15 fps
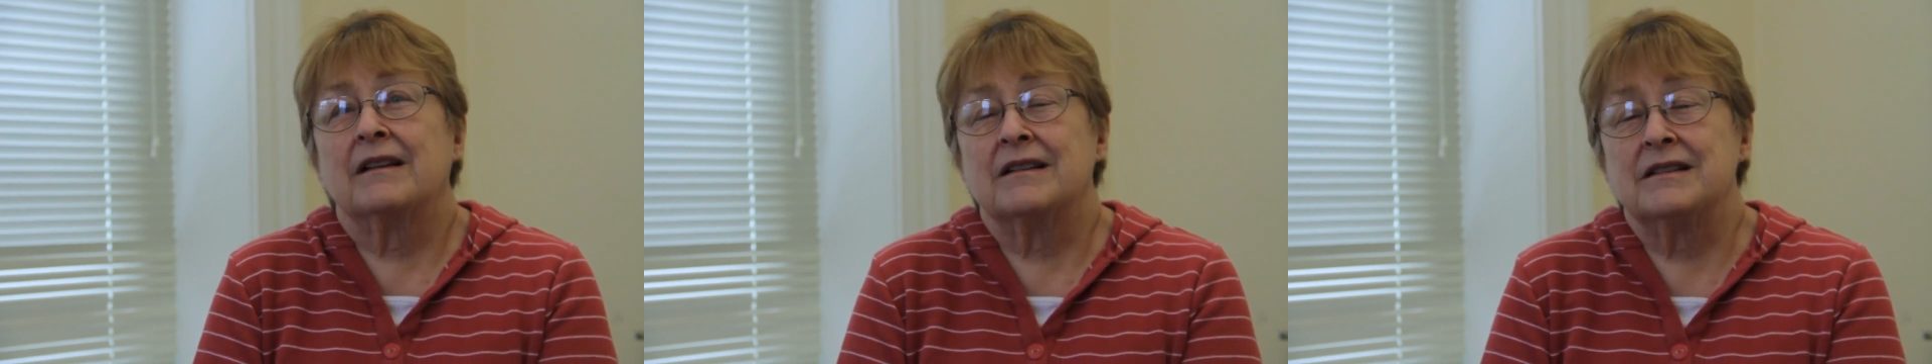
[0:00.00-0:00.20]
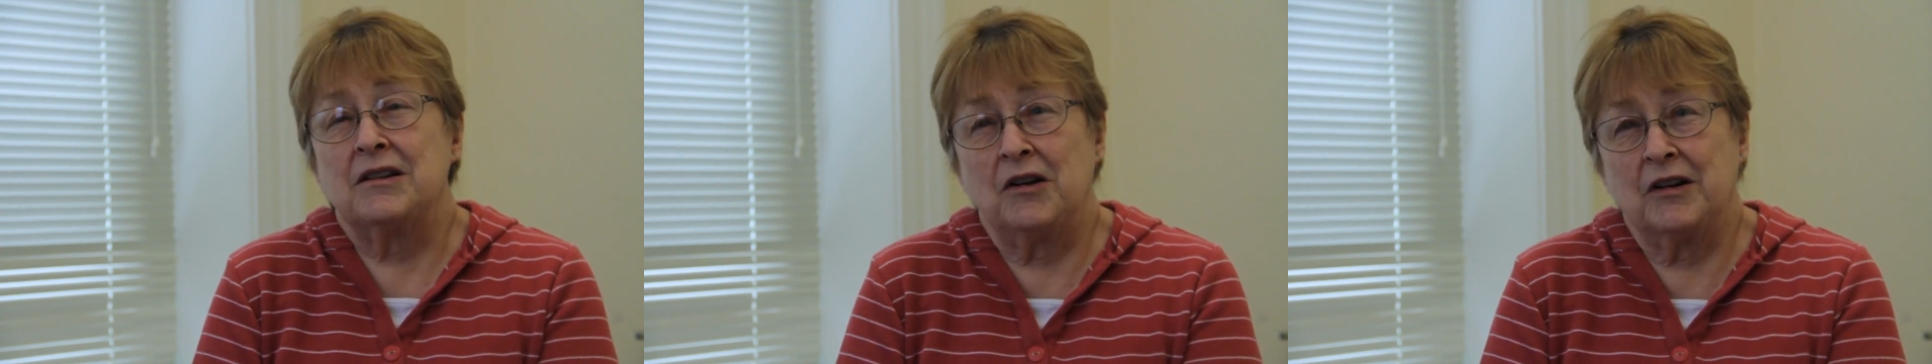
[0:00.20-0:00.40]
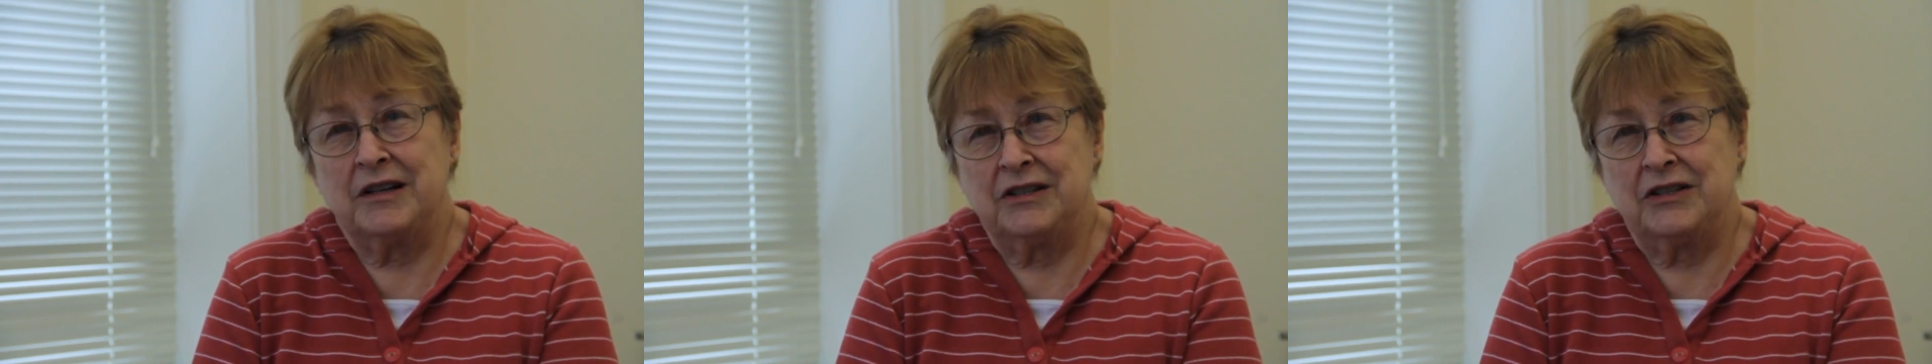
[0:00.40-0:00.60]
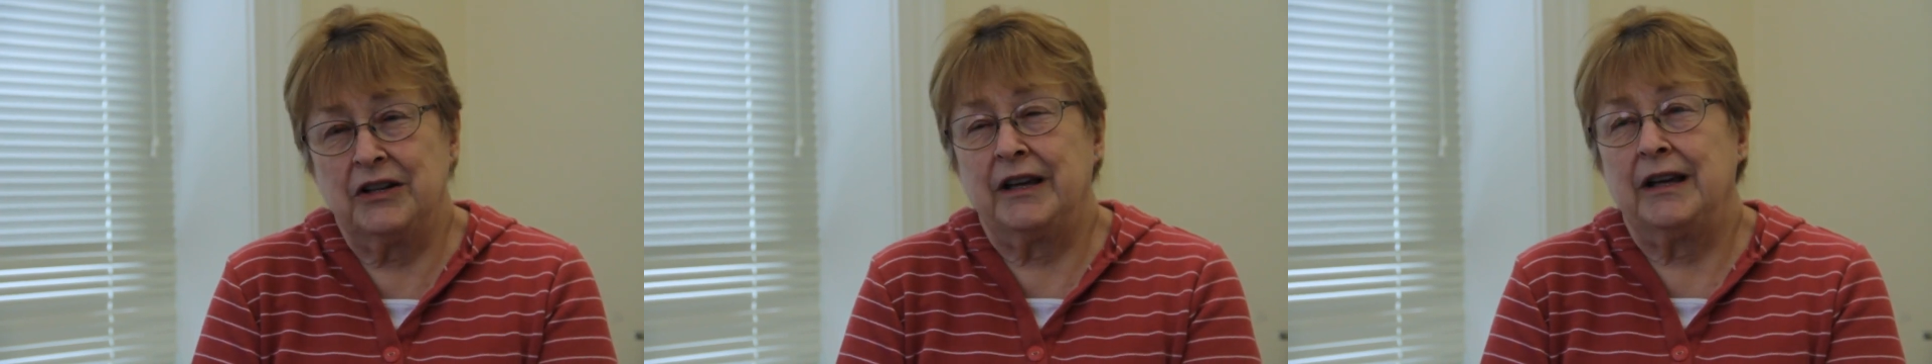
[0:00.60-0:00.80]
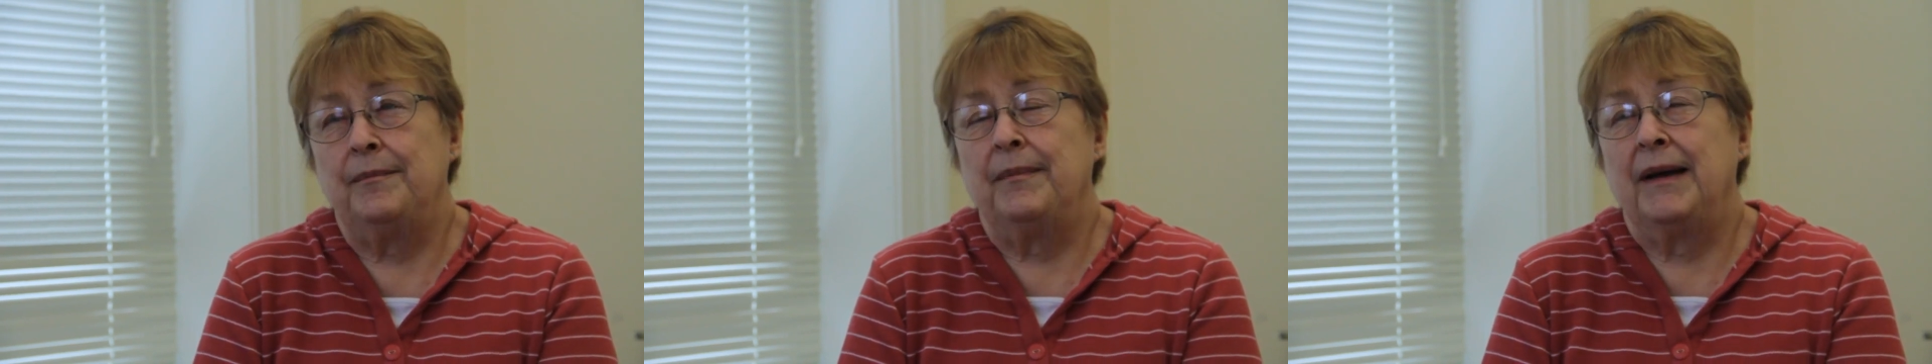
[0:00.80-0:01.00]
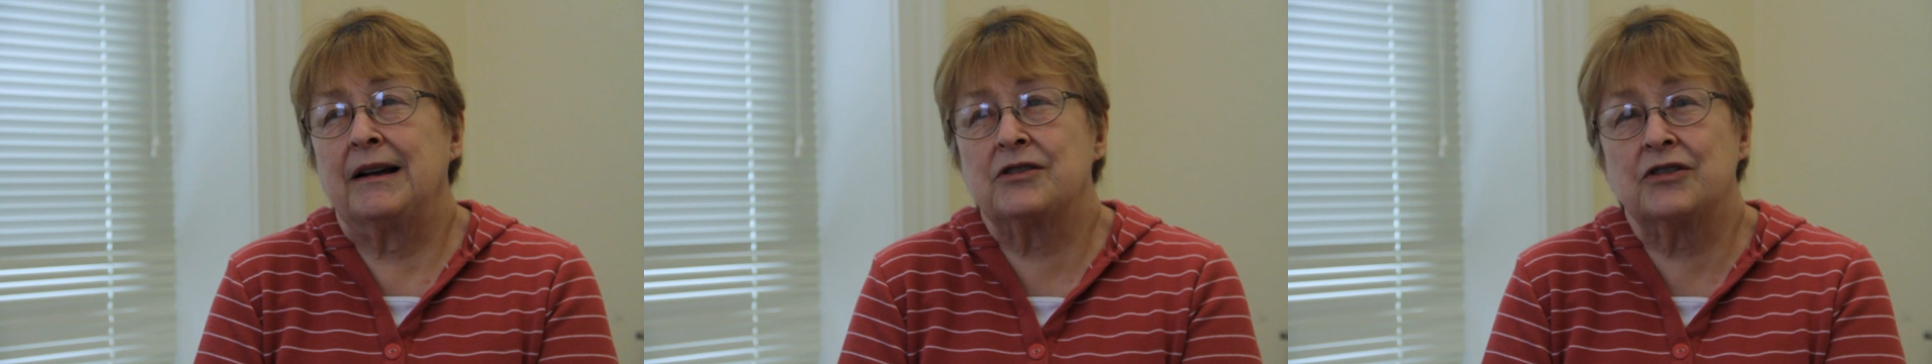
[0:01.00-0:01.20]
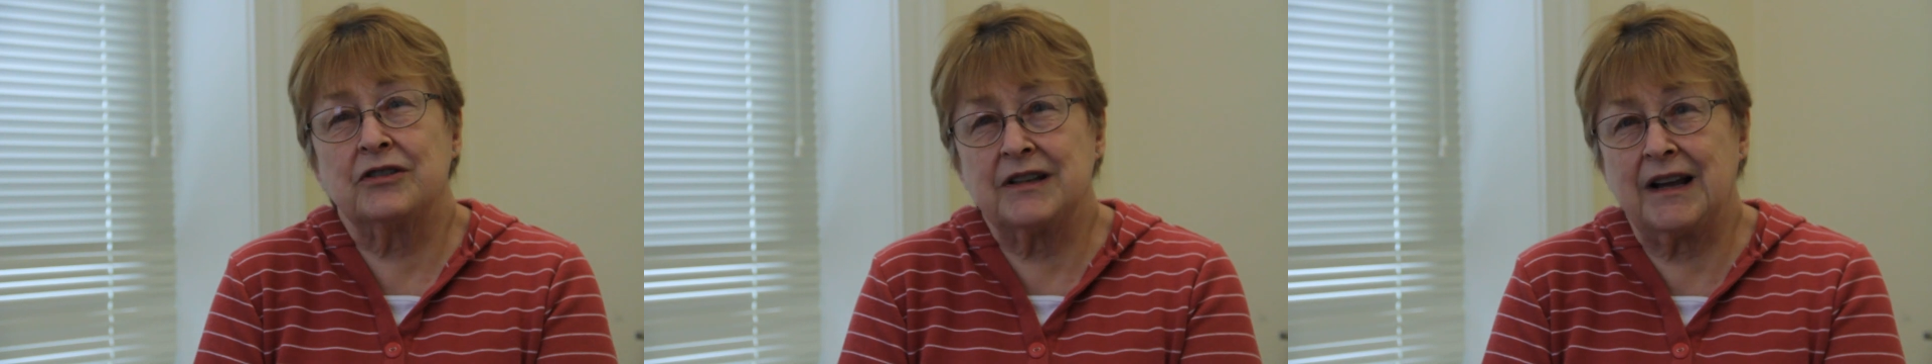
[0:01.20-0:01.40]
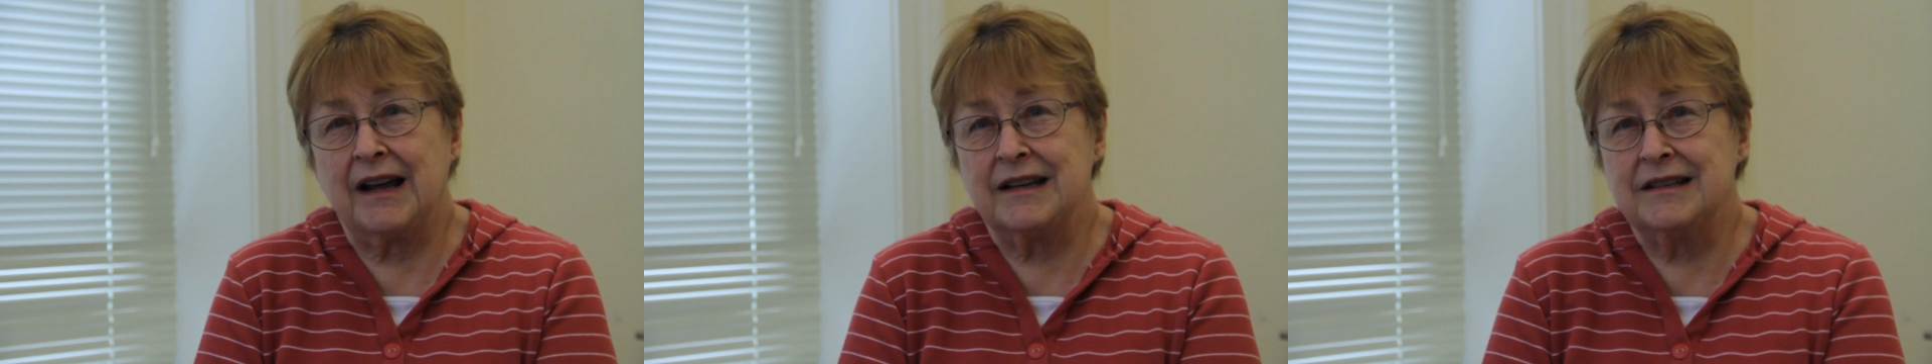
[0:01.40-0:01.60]
As long as you keep
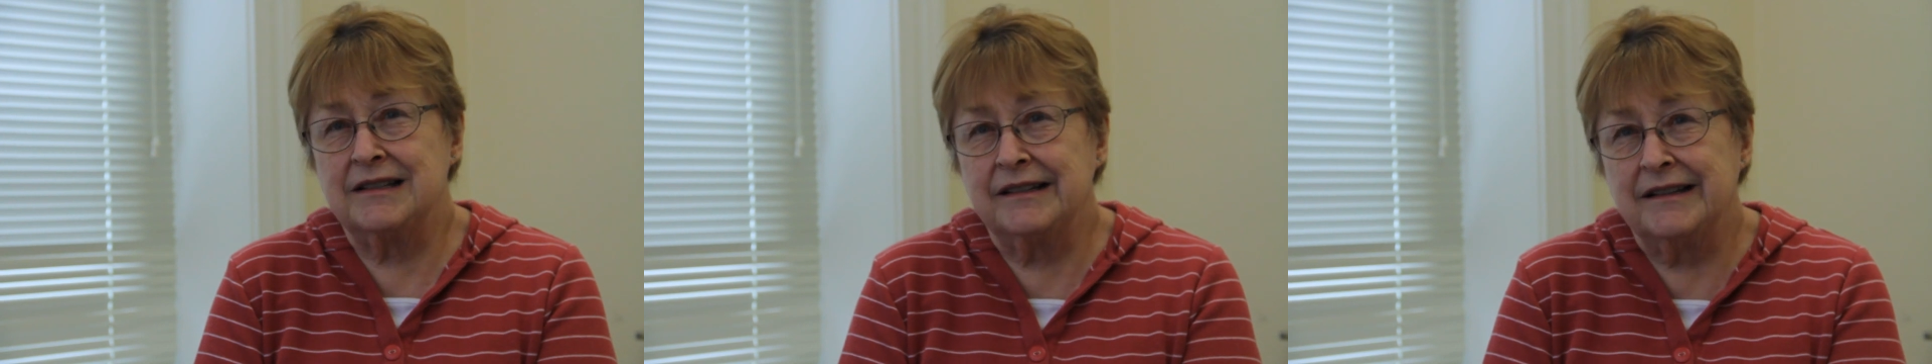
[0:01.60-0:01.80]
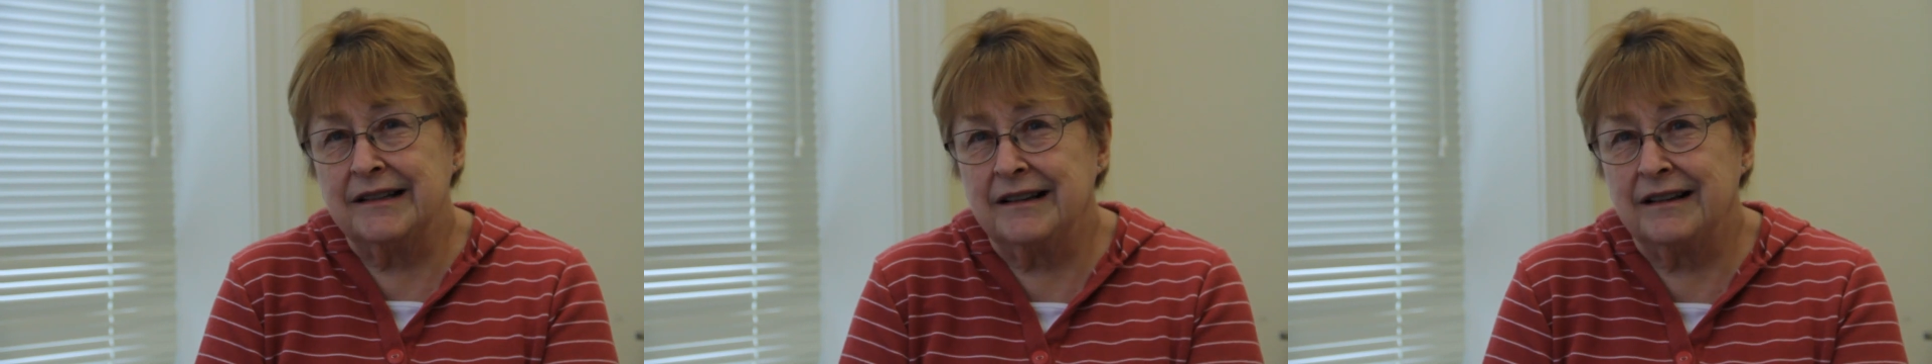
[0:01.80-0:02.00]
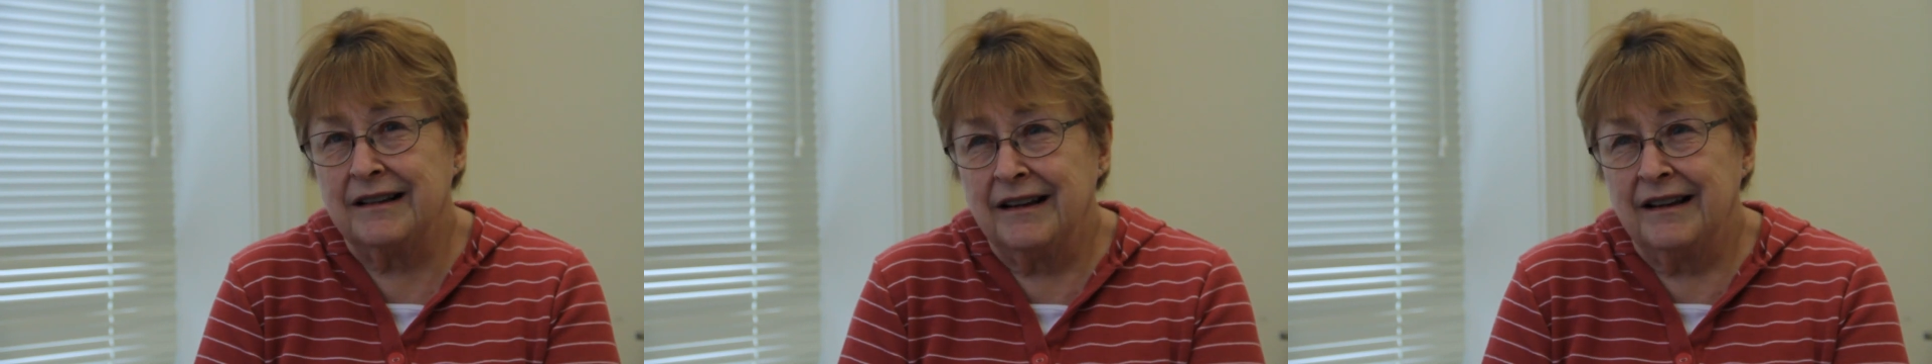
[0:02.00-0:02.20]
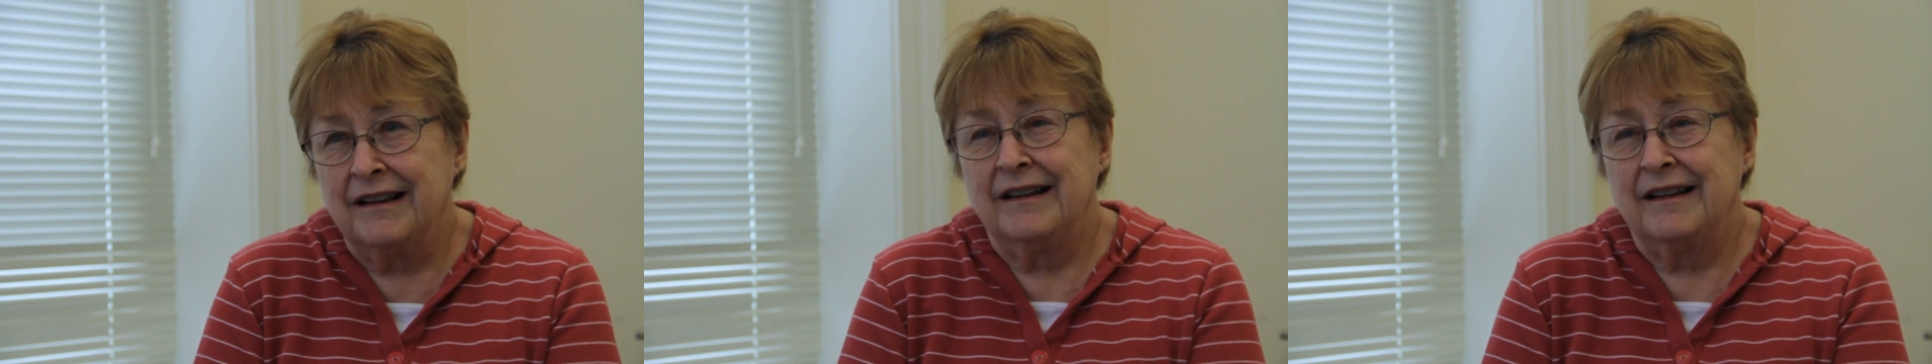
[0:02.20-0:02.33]
exercising,